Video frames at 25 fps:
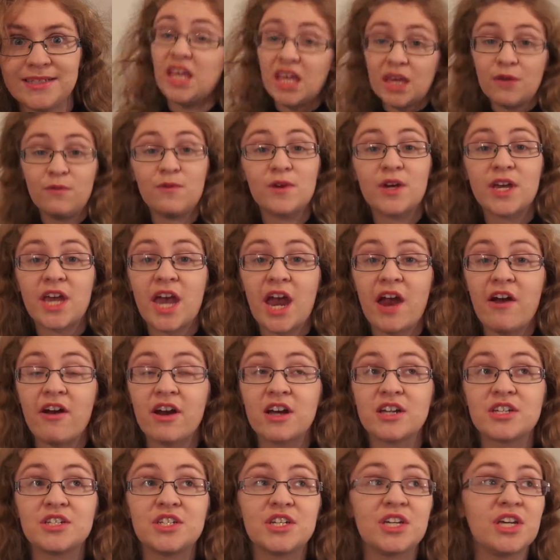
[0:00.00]
If your
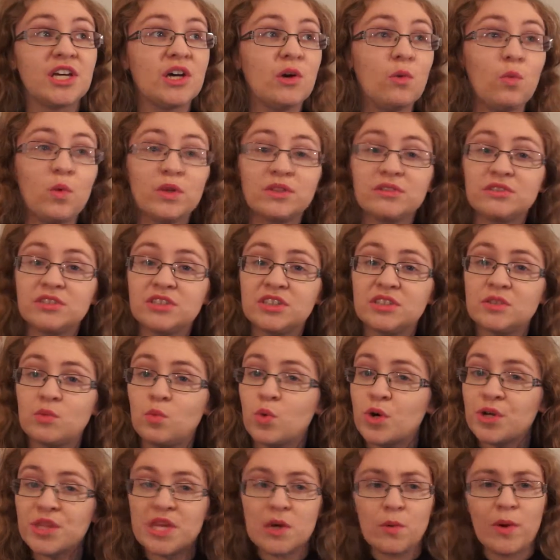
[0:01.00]
character wants to
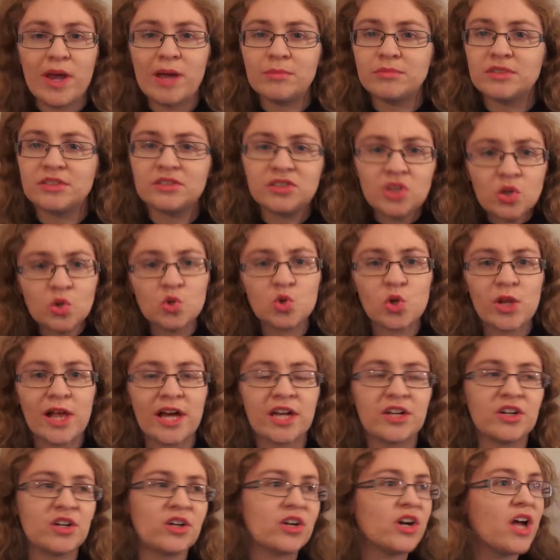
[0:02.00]
work their way up the social
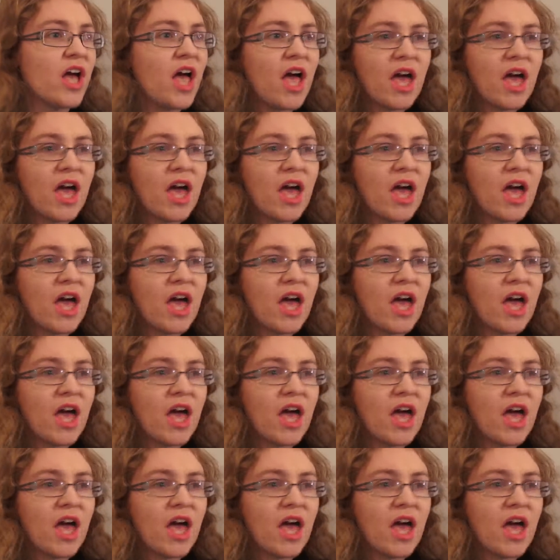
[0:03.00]
ladder,